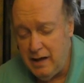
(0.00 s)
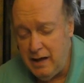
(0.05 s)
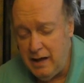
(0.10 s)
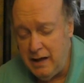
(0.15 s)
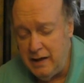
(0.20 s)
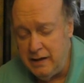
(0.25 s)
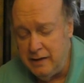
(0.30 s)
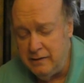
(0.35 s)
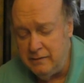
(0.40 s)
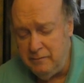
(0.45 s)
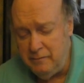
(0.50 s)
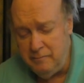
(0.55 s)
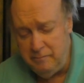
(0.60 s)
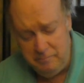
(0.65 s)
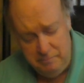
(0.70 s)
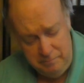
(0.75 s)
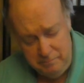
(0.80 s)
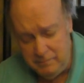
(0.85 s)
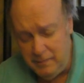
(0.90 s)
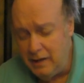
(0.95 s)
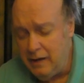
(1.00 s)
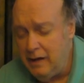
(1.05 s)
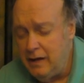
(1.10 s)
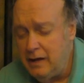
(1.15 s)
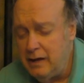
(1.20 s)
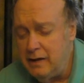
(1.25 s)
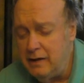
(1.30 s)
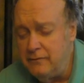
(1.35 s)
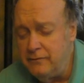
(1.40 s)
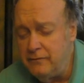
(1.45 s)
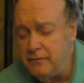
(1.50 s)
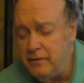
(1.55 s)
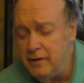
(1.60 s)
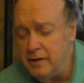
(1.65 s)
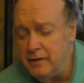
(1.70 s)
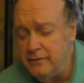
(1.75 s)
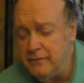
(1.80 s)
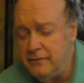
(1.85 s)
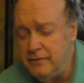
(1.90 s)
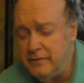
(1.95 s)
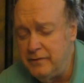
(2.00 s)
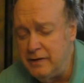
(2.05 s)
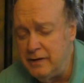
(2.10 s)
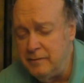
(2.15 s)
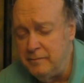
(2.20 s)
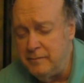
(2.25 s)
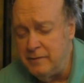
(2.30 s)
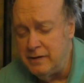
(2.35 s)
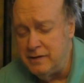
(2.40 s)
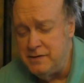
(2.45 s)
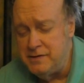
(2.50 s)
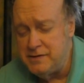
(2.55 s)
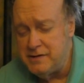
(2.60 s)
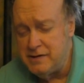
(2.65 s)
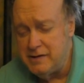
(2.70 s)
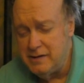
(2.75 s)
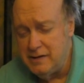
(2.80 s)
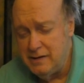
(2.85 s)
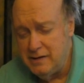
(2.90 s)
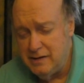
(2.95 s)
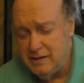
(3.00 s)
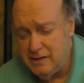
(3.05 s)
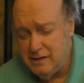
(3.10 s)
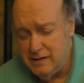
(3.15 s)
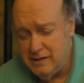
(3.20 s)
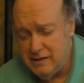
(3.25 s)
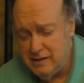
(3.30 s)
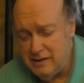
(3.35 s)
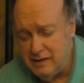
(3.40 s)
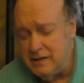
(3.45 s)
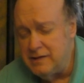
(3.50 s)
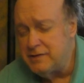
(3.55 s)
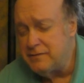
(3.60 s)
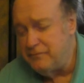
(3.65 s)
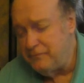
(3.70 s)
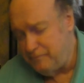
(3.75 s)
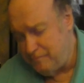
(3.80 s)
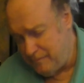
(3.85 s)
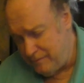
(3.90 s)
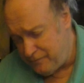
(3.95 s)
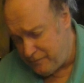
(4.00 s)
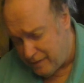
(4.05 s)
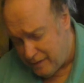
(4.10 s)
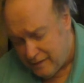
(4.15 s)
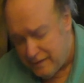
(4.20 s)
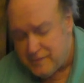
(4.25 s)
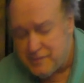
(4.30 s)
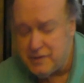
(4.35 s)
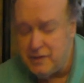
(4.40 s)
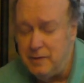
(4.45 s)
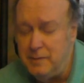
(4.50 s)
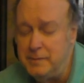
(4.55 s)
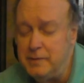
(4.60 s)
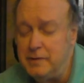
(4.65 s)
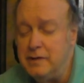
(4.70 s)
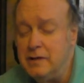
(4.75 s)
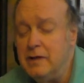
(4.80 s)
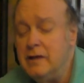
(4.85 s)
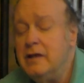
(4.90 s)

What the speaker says: And in front of him, in front of the sculpture,